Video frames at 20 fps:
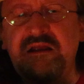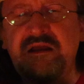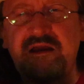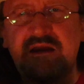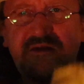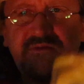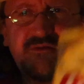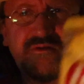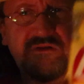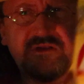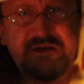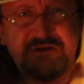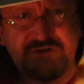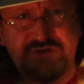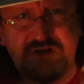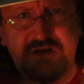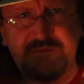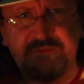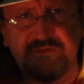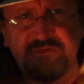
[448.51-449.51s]
and they're a lot
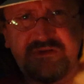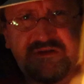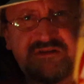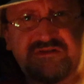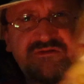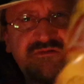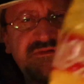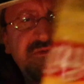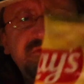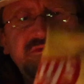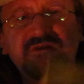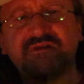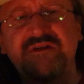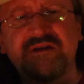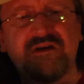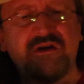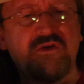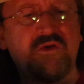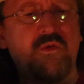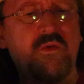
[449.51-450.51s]
cheaper. These are, you know,
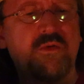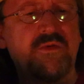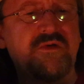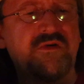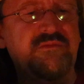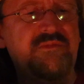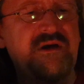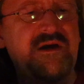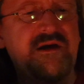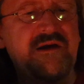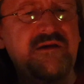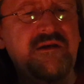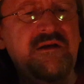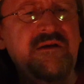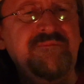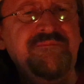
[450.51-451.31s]
like $1/4 a bag,